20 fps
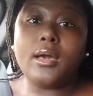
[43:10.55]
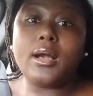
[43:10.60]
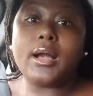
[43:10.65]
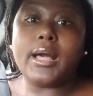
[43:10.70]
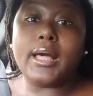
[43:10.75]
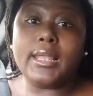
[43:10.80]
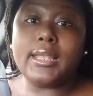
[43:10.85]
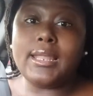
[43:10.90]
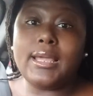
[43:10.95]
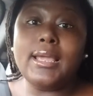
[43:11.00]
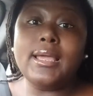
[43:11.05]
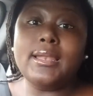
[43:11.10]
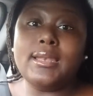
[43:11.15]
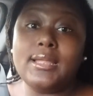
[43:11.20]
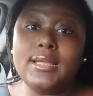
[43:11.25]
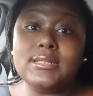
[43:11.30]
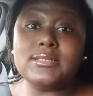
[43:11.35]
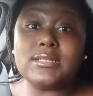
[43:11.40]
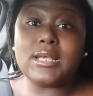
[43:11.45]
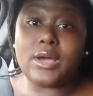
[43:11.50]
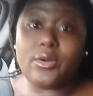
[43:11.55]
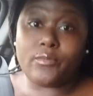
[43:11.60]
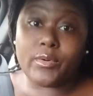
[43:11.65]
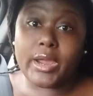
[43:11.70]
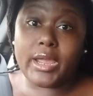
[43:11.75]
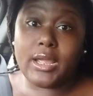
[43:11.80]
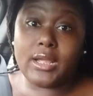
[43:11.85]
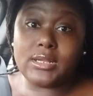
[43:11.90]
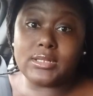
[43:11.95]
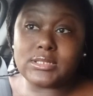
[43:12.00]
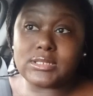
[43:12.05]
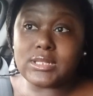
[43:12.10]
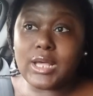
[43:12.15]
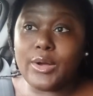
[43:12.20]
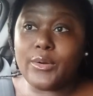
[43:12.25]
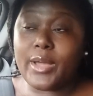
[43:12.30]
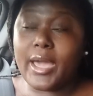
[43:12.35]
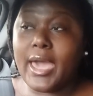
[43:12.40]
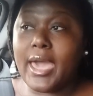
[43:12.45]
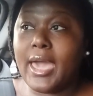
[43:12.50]
Kalia needs a raise,
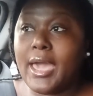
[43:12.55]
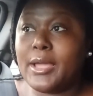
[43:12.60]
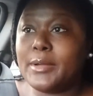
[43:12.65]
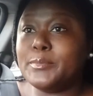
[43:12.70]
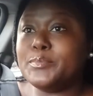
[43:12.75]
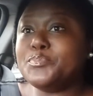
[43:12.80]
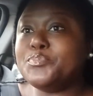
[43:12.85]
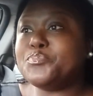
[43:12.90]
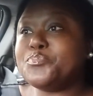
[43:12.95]
okay?